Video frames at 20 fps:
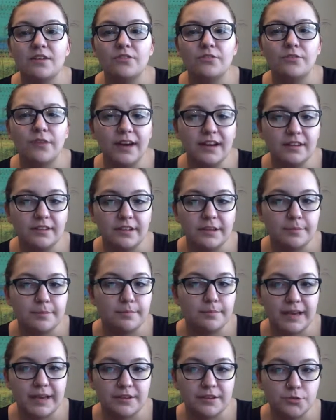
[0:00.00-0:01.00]
Finally,
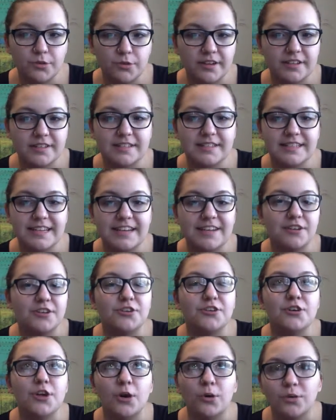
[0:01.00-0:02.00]
Pandora could stand it
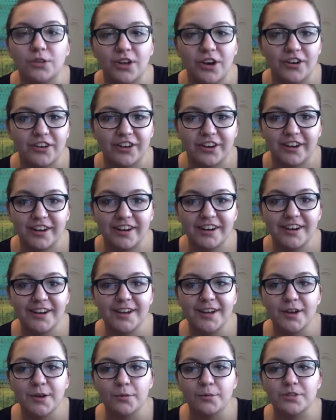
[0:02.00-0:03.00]
no longer.
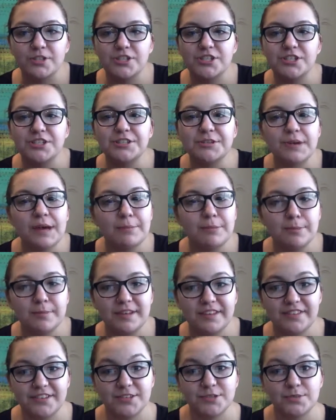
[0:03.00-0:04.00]
When she knew
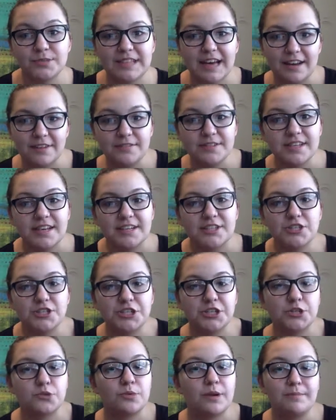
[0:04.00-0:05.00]
Epimetheus was out of sight,
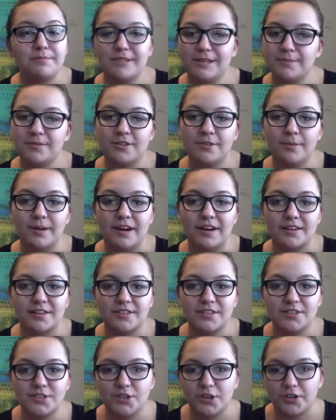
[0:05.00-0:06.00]
she crept up to the
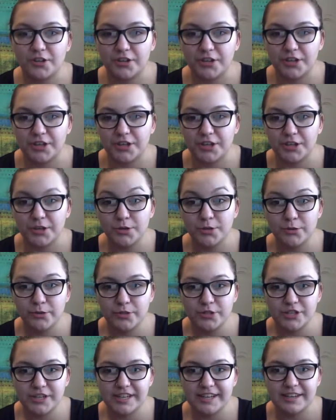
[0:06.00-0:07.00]
box, took the
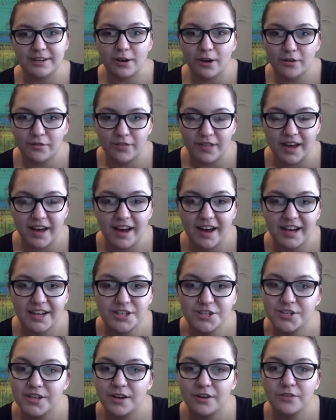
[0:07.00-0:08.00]
huge key off the high
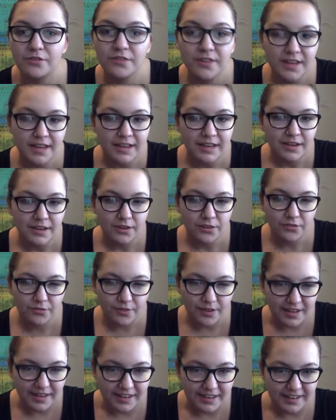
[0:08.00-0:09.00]
shelf,
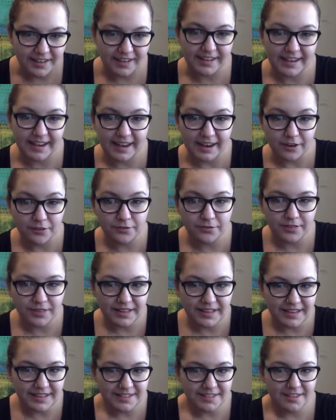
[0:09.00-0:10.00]
fitted it
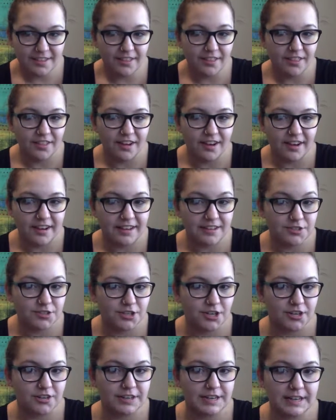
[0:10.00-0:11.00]
carefully into the lock, and
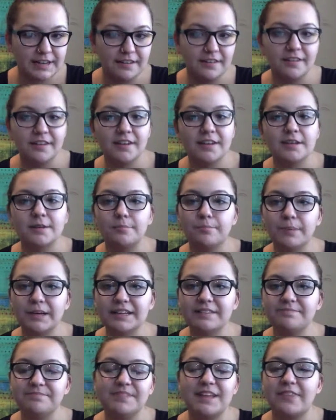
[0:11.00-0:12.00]
turned it.
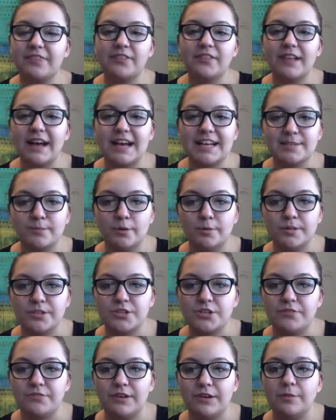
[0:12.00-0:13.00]
But at the last moment,
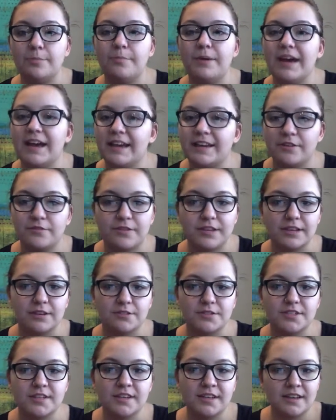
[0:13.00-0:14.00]
she felt a pang of
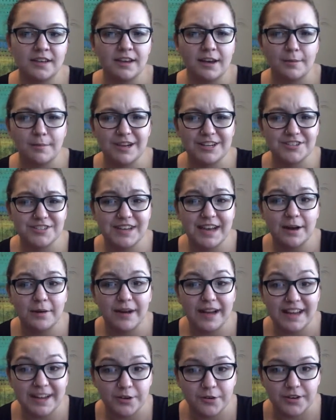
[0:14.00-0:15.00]
guilt. Imagine
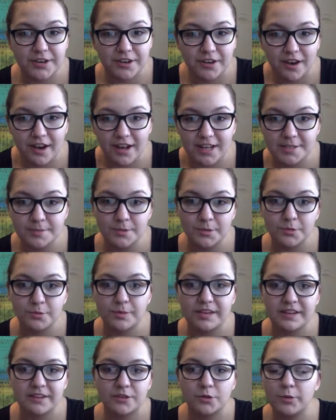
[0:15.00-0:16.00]
how angry her husband would
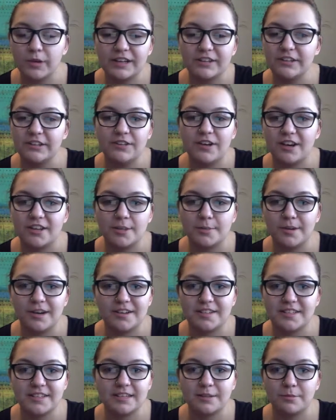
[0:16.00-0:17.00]
be, and quickly locked the
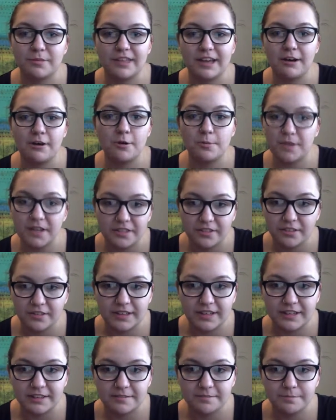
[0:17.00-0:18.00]
box again without opening the
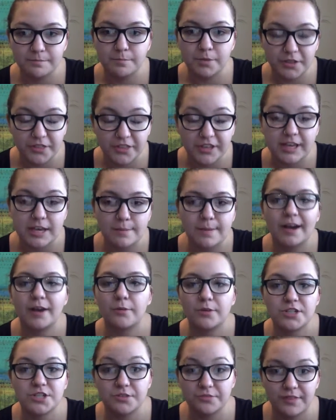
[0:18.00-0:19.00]
lid and put the key back
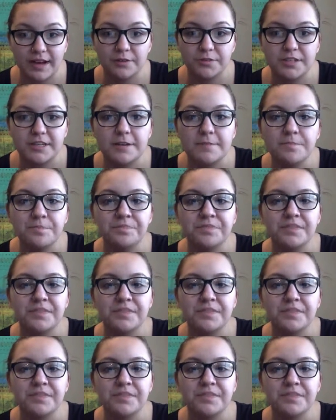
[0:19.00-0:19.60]
where she found it.